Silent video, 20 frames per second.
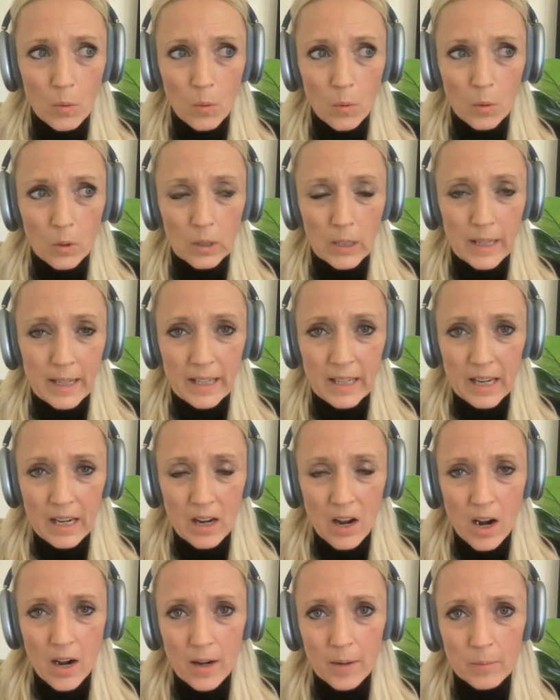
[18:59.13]
linking
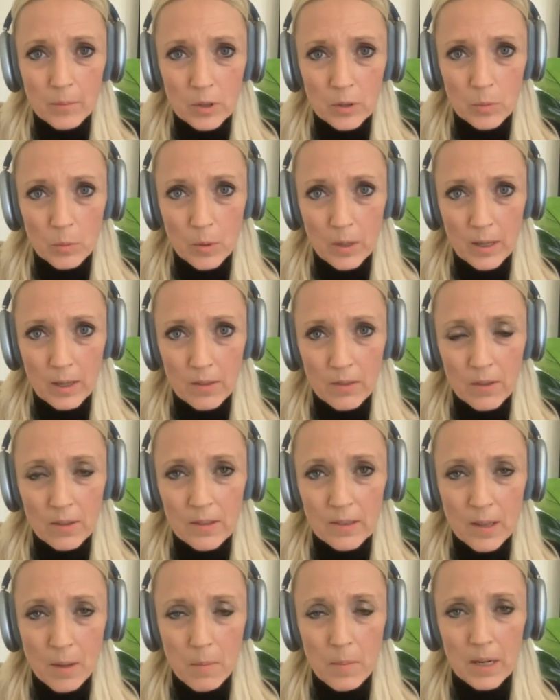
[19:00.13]
arms with
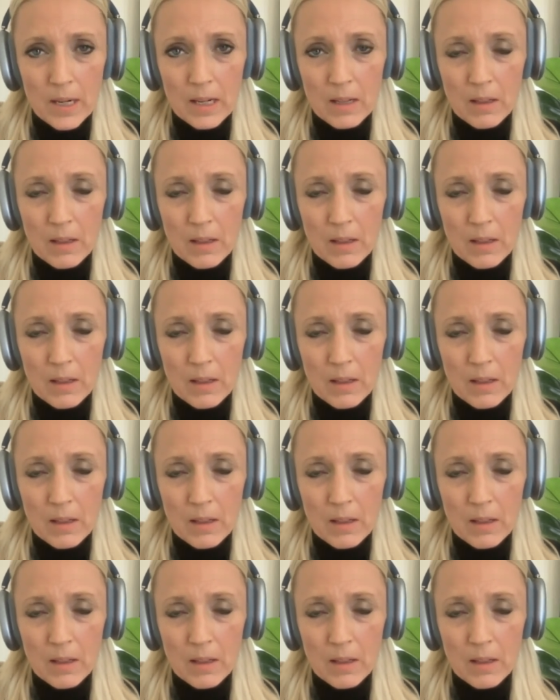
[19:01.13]
somebody